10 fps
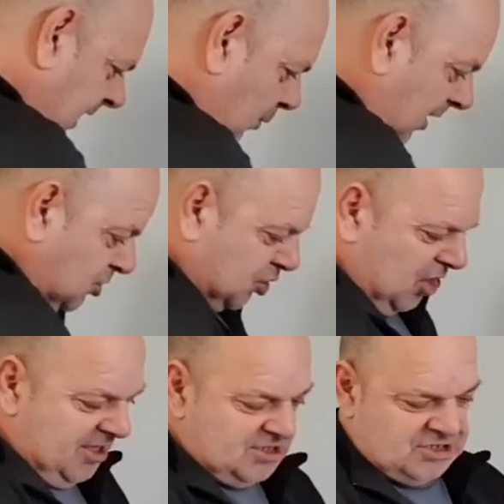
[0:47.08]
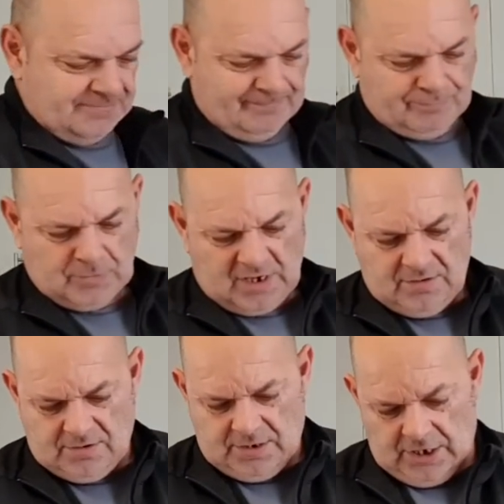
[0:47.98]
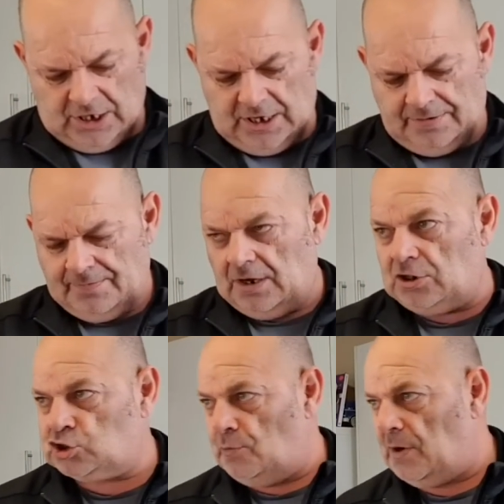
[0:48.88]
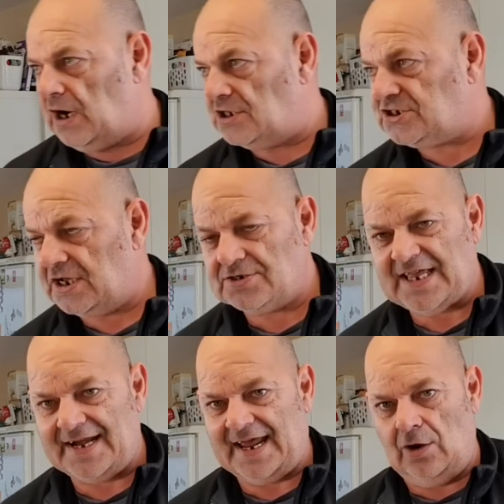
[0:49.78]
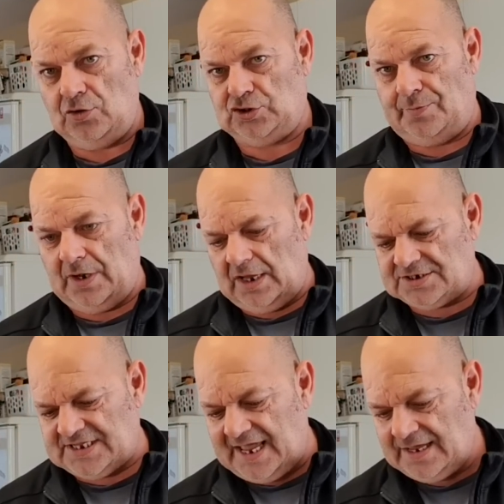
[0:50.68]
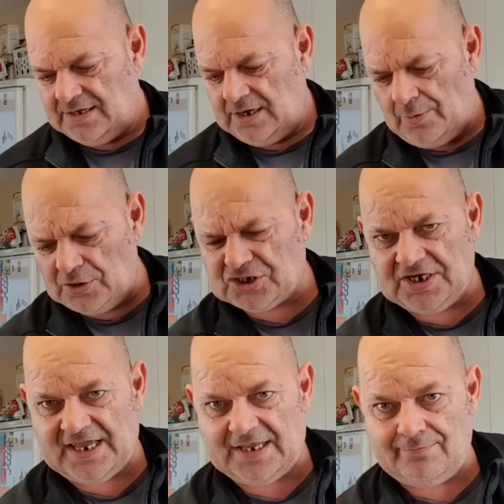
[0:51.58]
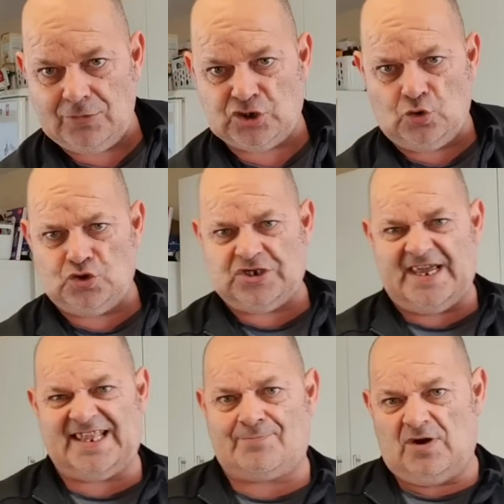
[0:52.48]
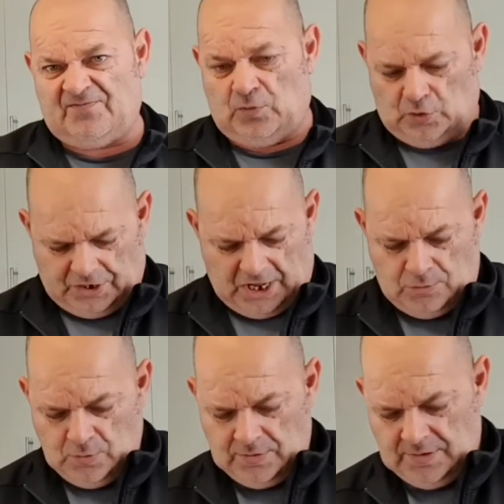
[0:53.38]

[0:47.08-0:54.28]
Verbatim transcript: Now with the cheese, I got double Gloucester because I now like double Gloucester. I was going to get mature cheddar but I thought no.